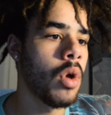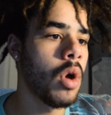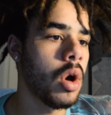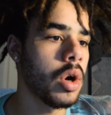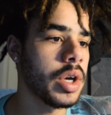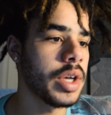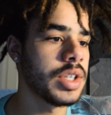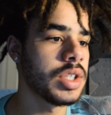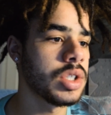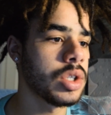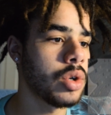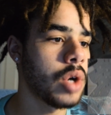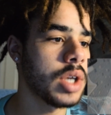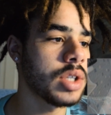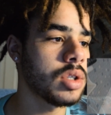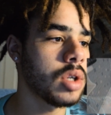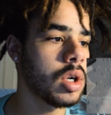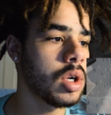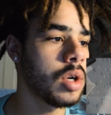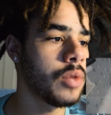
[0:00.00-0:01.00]
Okay, so I
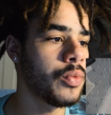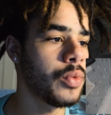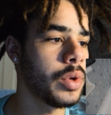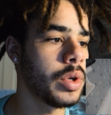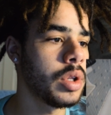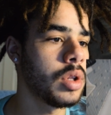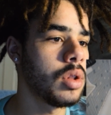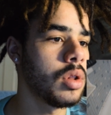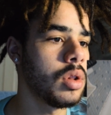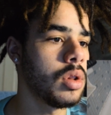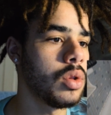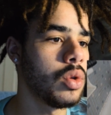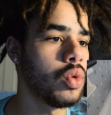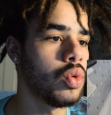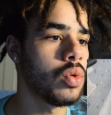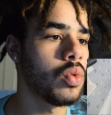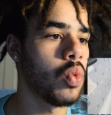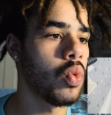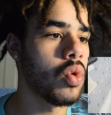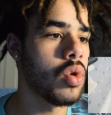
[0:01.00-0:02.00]
start off with
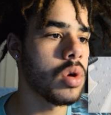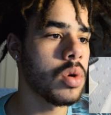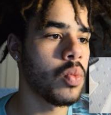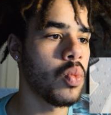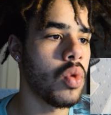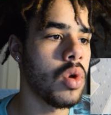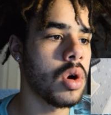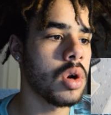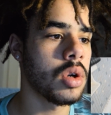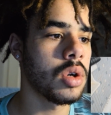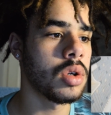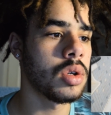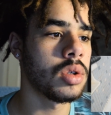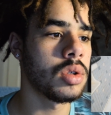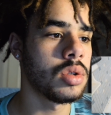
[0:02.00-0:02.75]
lukewarm water.